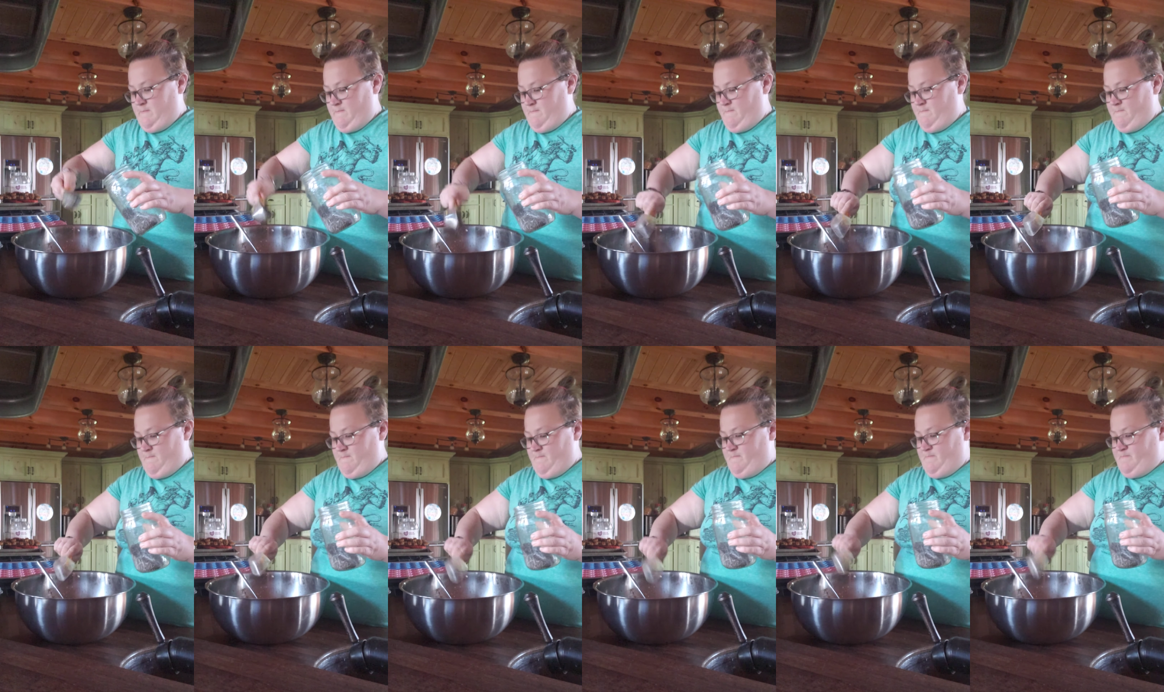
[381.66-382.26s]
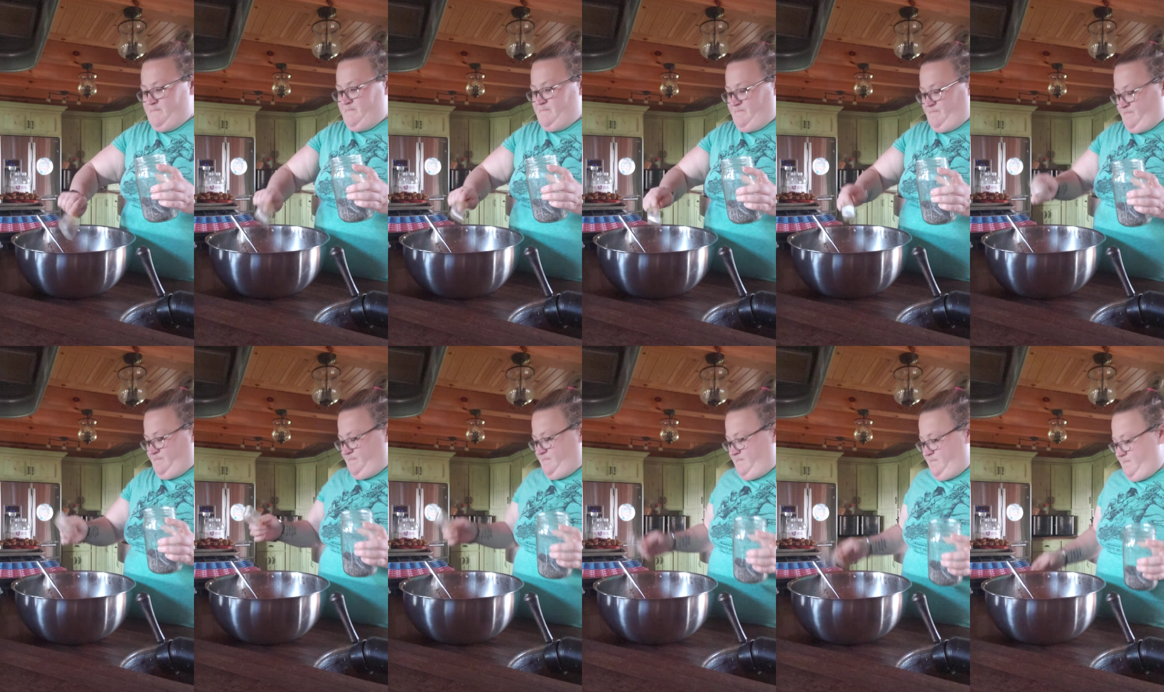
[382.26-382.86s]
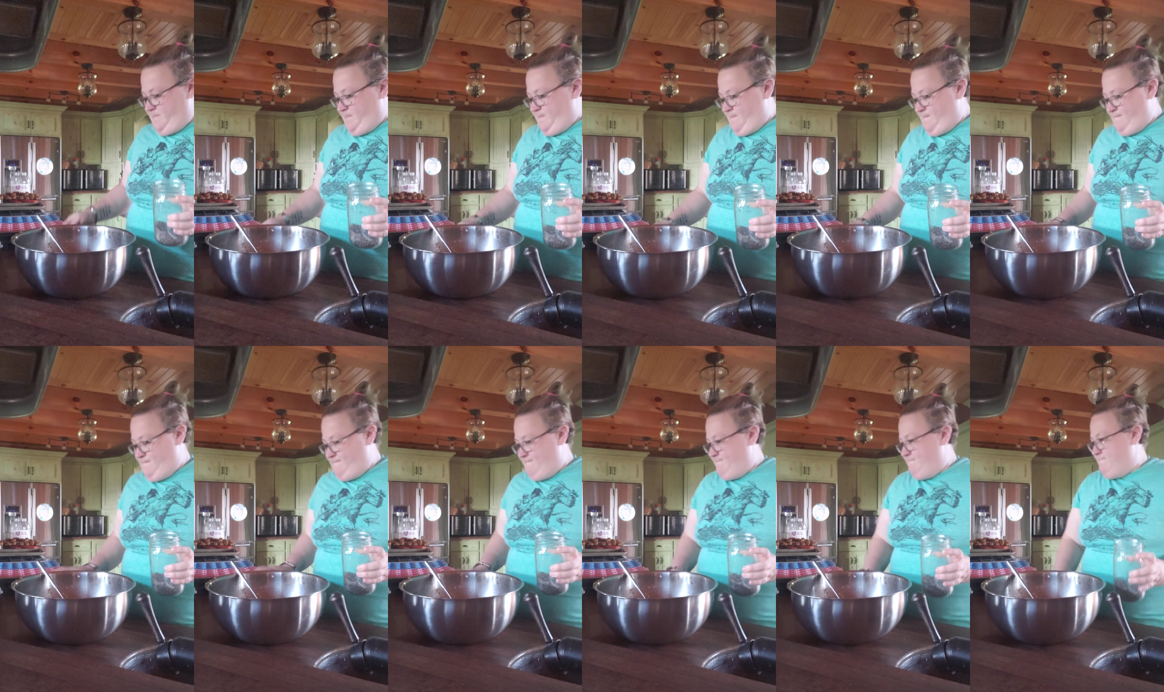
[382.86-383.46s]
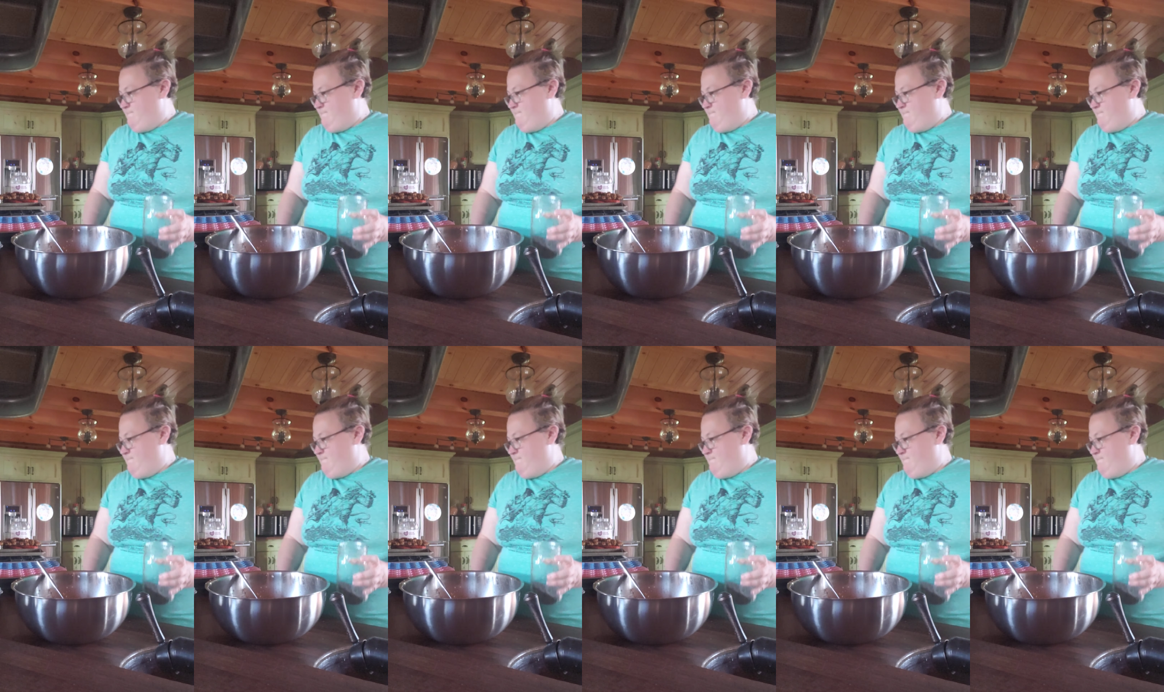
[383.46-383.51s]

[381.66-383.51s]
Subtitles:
Nothing is said.